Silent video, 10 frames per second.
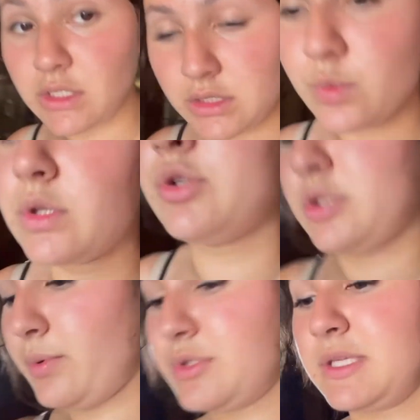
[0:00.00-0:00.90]
is when they're
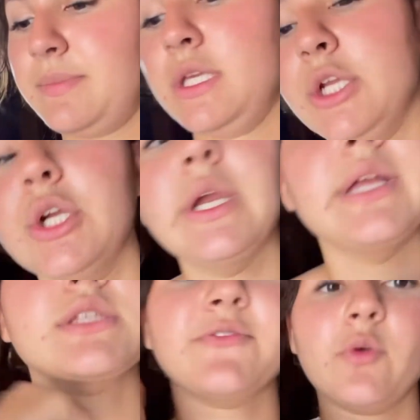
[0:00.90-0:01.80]
supposed to be here.
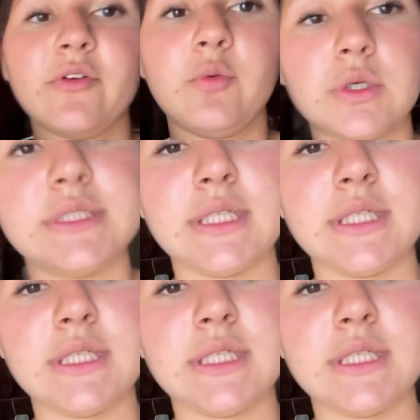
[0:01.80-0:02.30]
It's 4:14